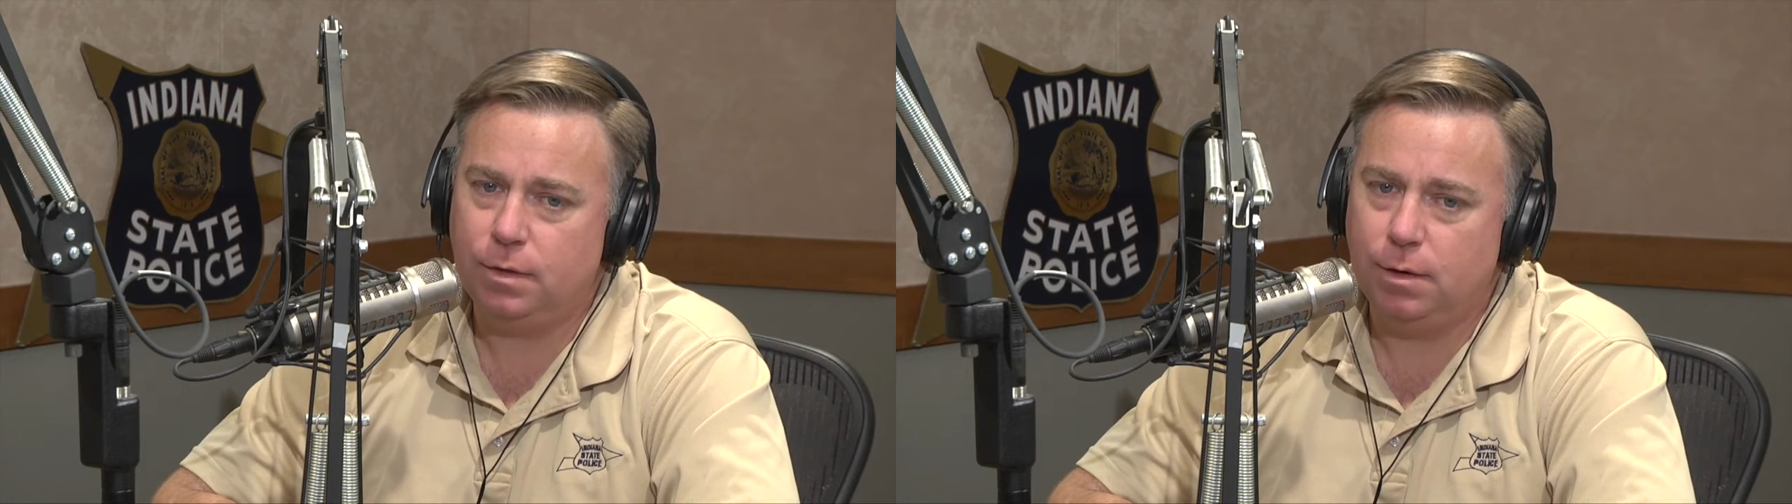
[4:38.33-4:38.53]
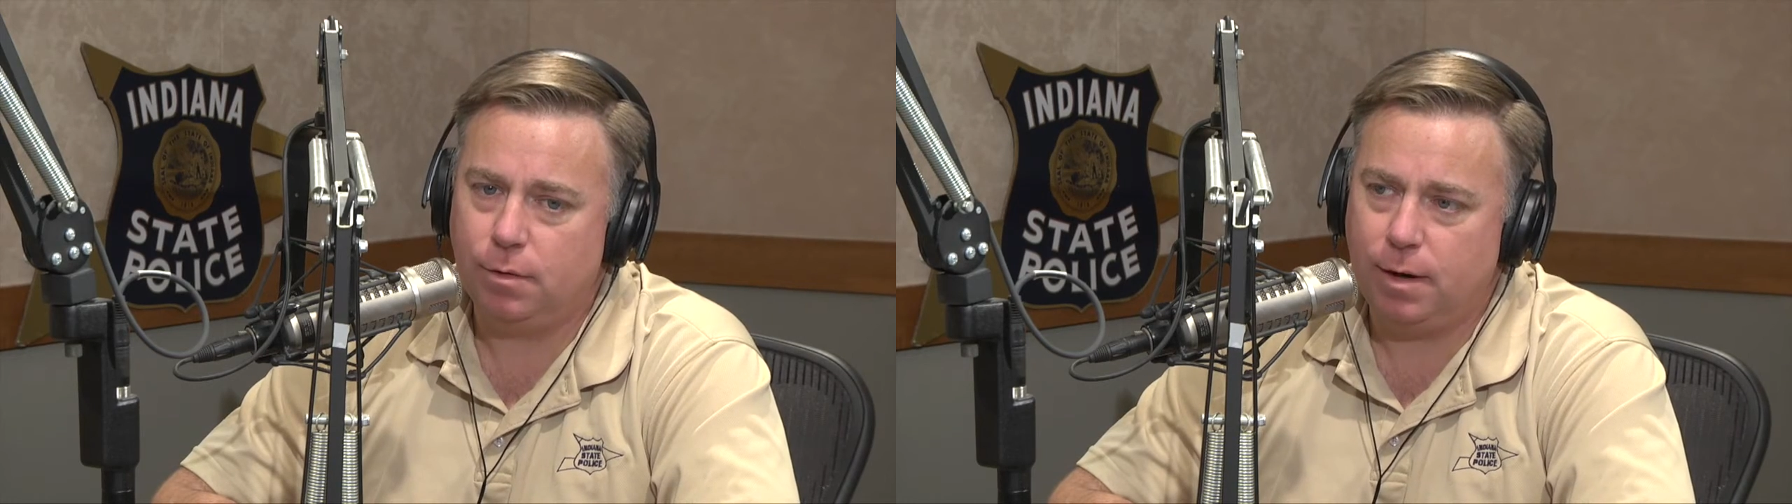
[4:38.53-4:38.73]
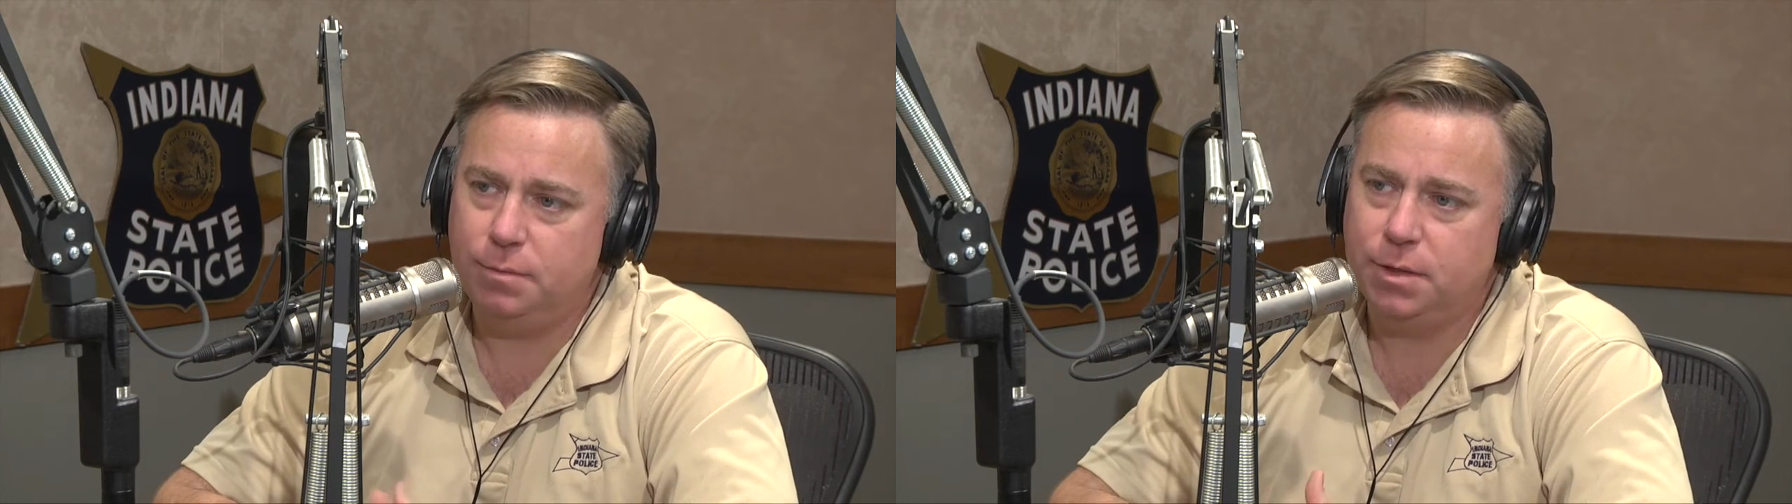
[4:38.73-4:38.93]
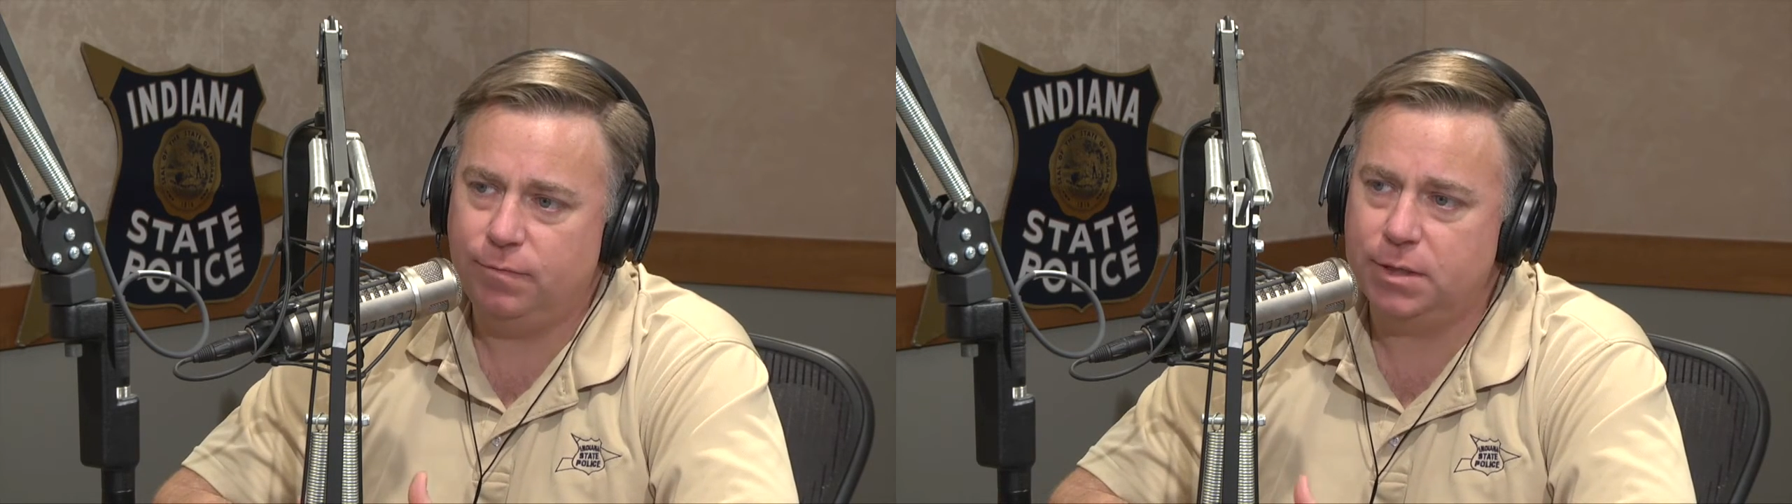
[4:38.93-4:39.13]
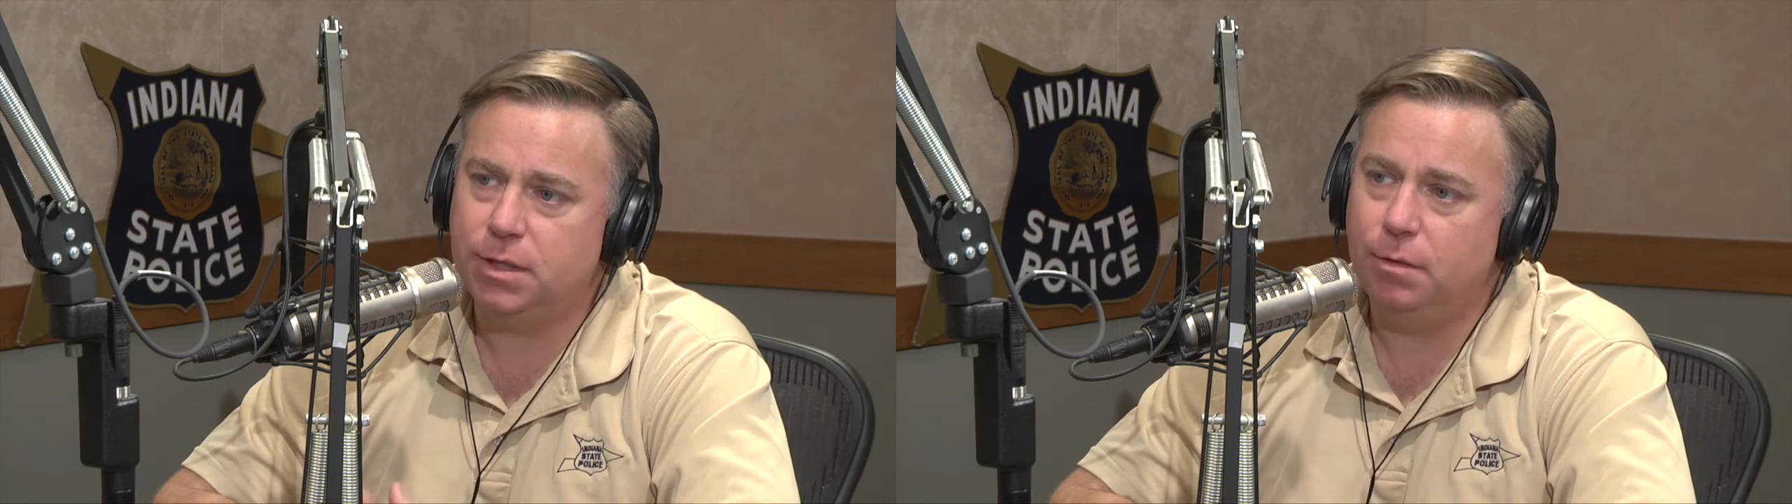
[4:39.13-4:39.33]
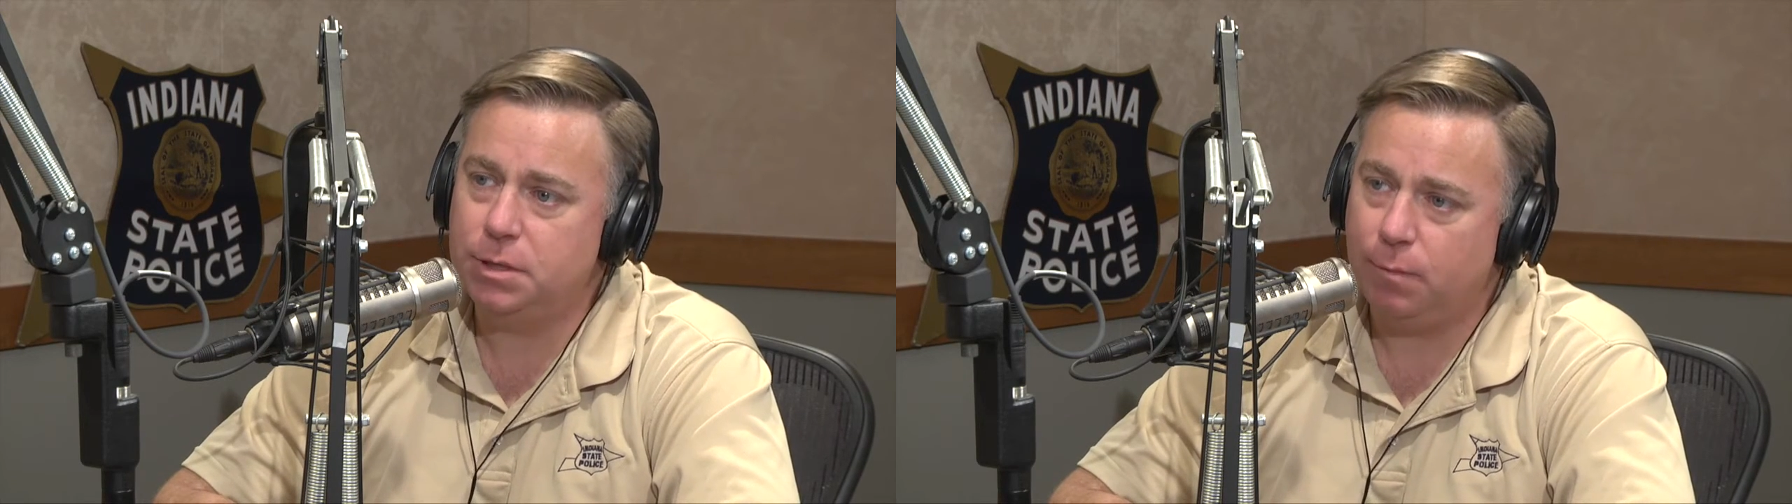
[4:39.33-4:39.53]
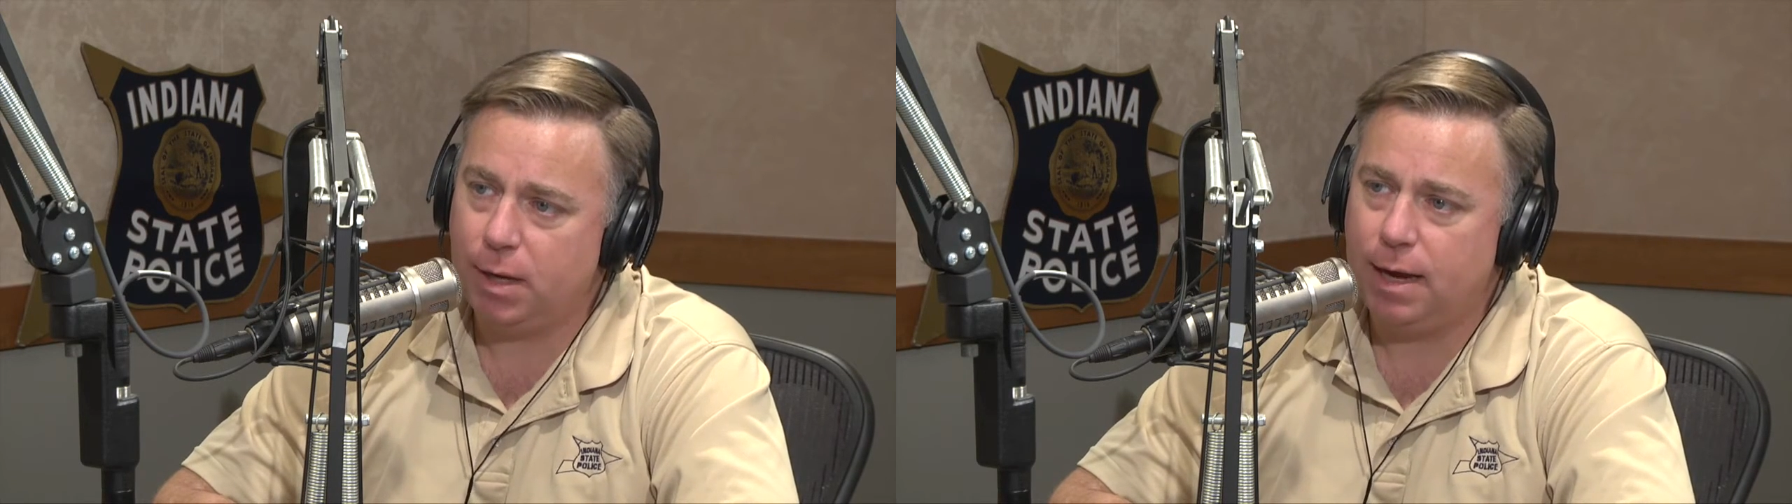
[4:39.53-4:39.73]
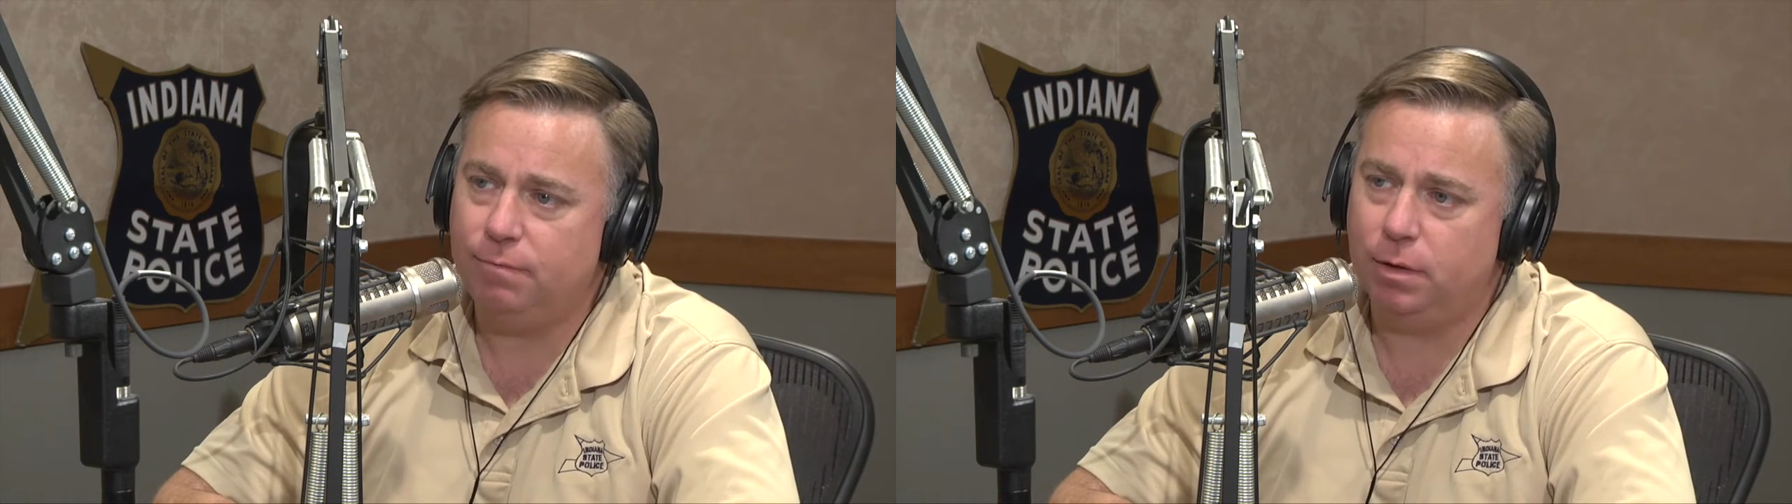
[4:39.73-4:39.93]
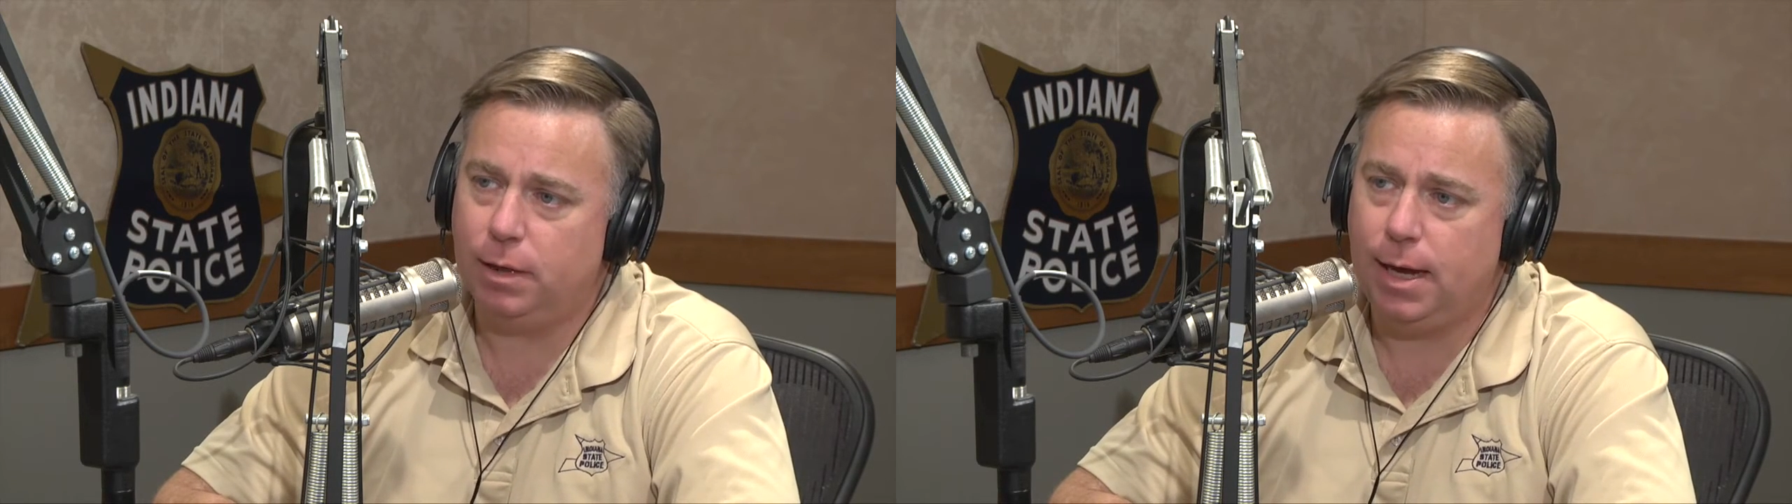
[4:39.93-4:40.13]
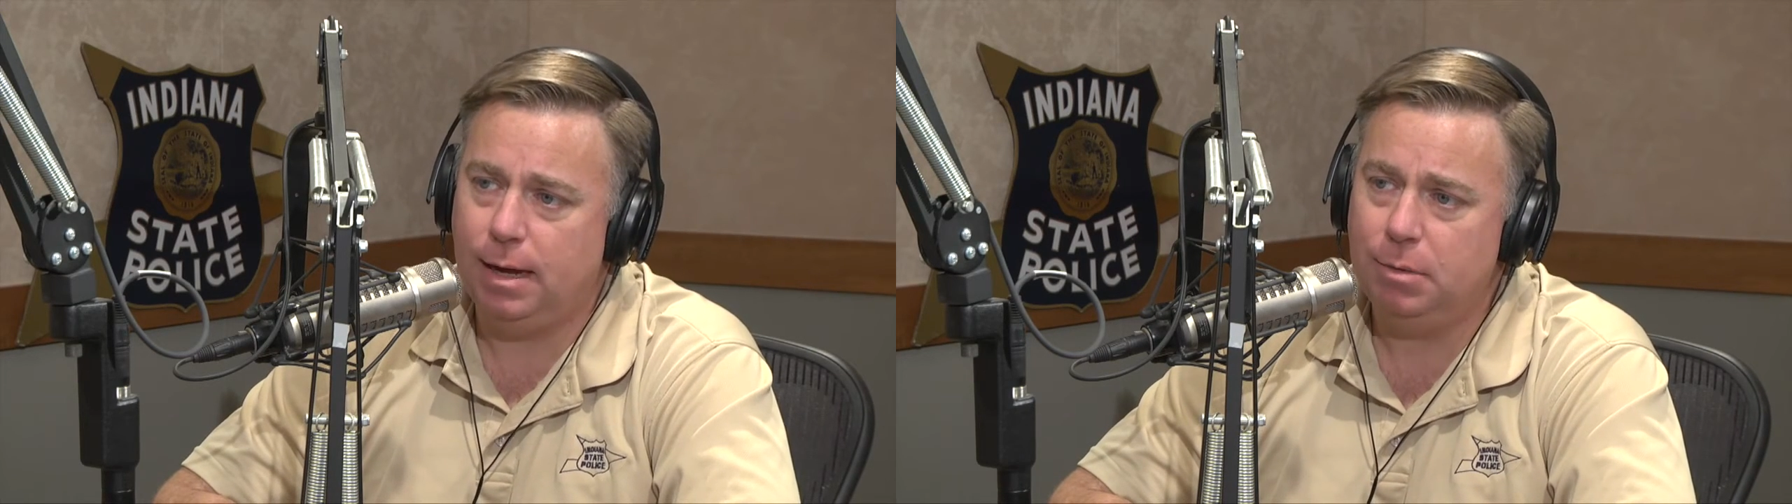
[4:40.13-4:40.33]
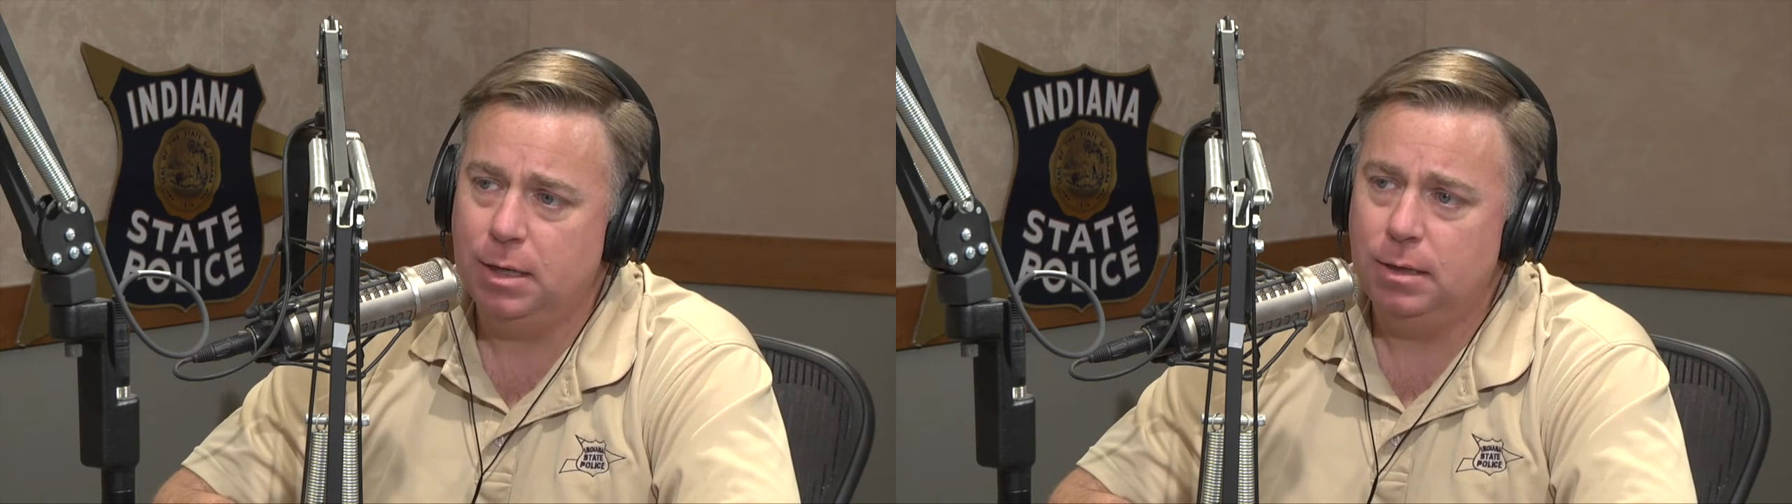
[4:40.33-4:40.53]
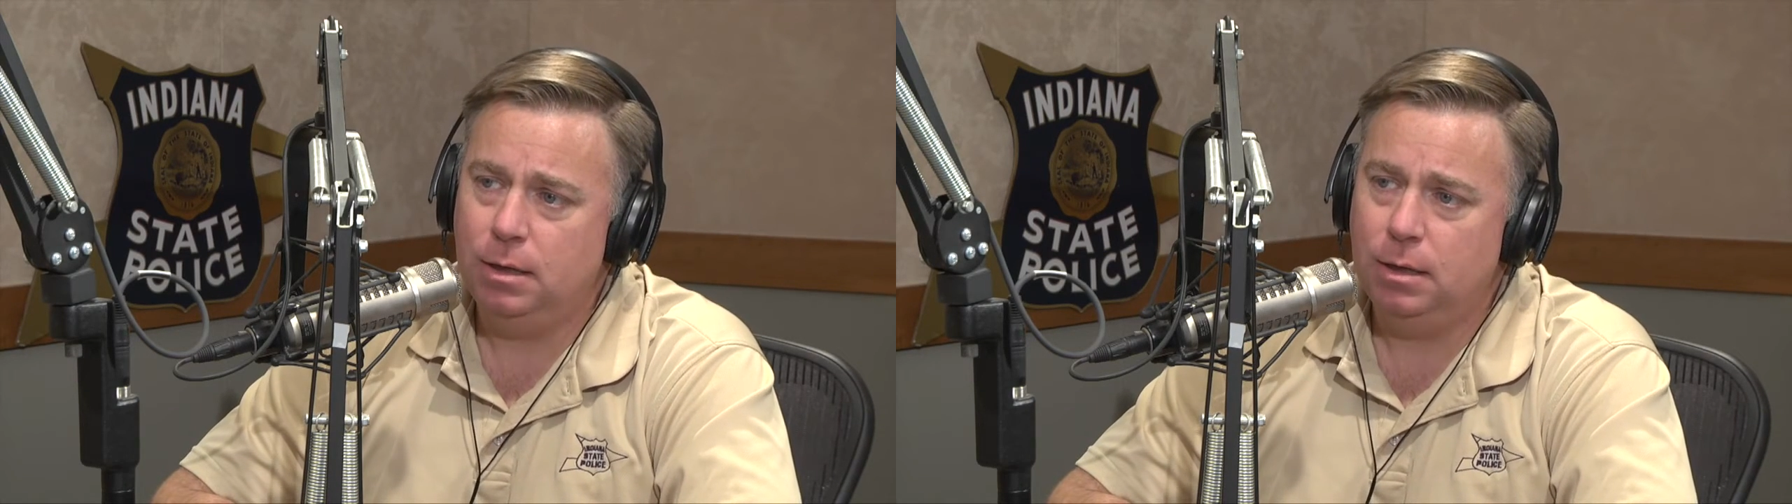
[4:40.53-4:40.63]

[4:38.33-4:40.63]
that are crime scene investigators, and we have the lab,